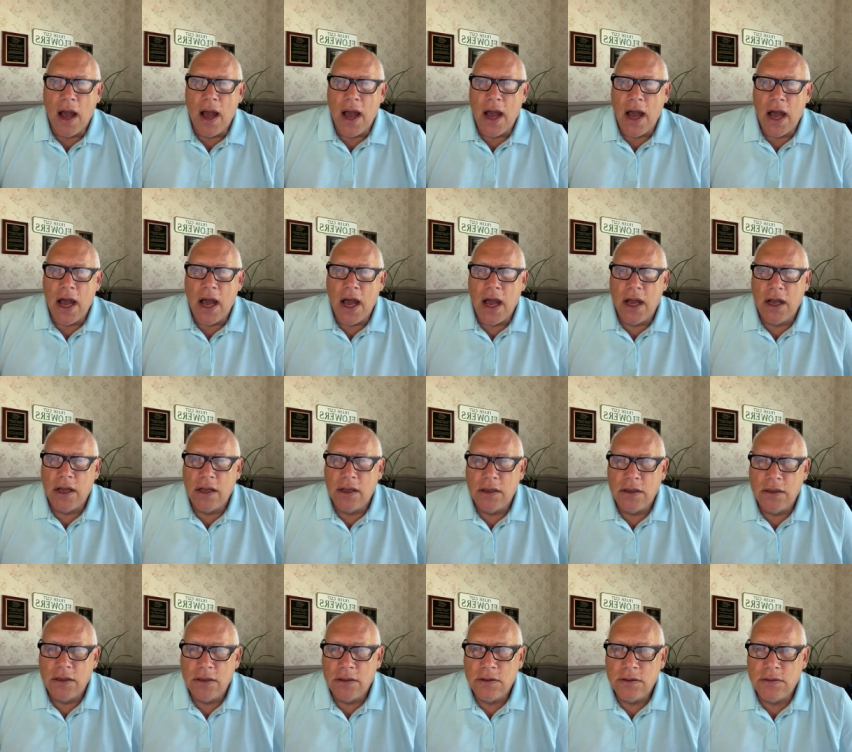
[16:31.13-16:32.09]

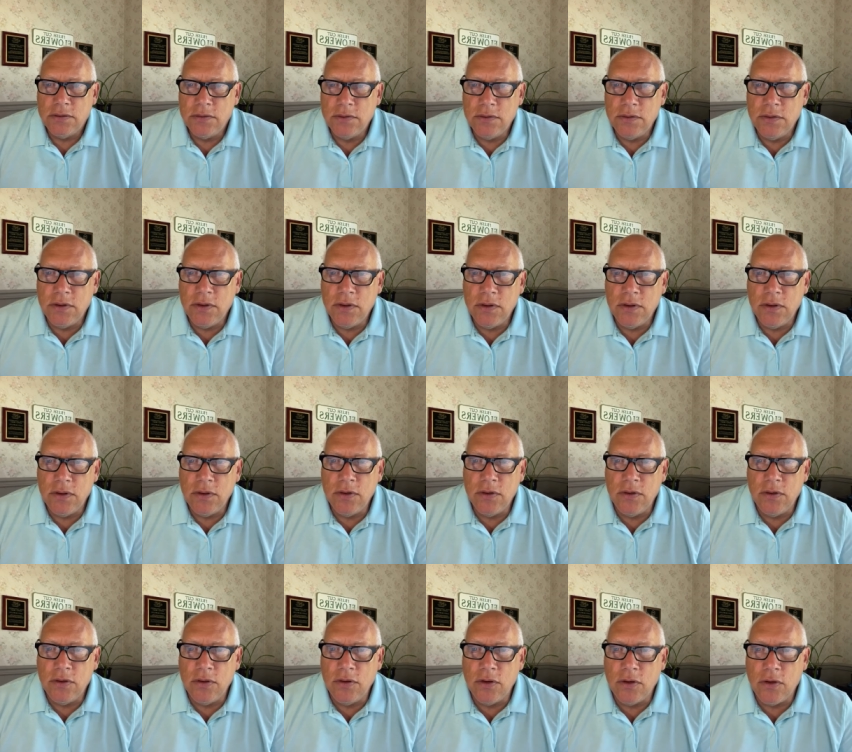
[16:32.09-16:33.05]
Uh,
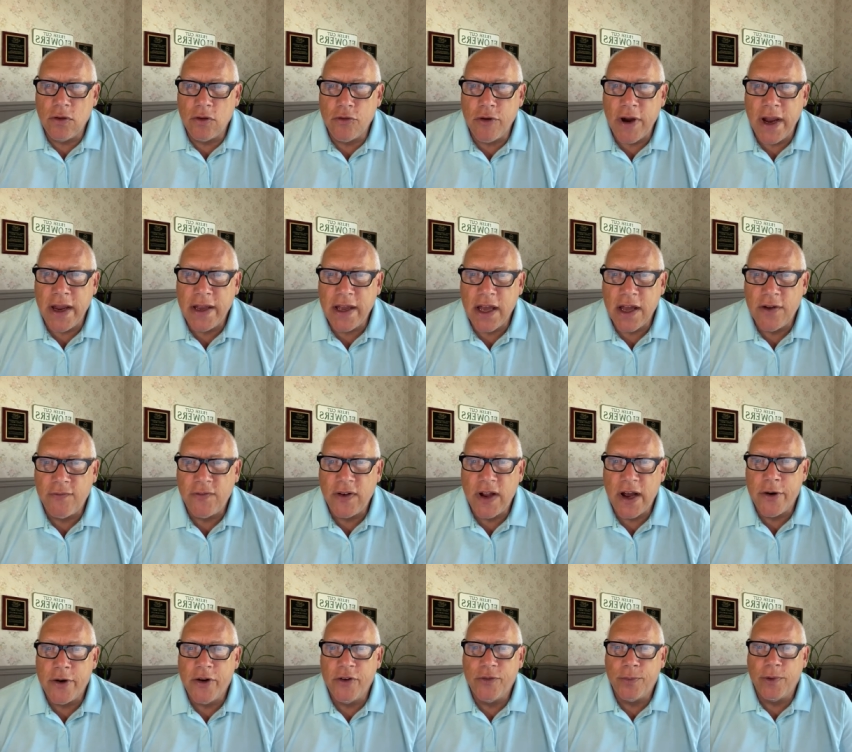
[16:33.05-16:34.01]
Gray Cut
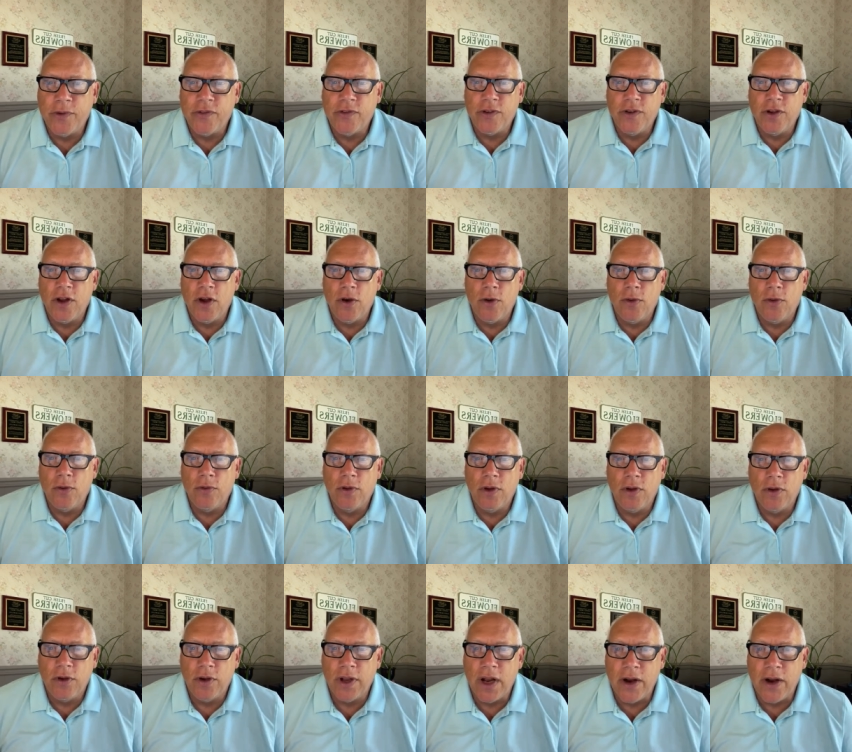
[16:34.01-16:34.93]
Flowers wants to know,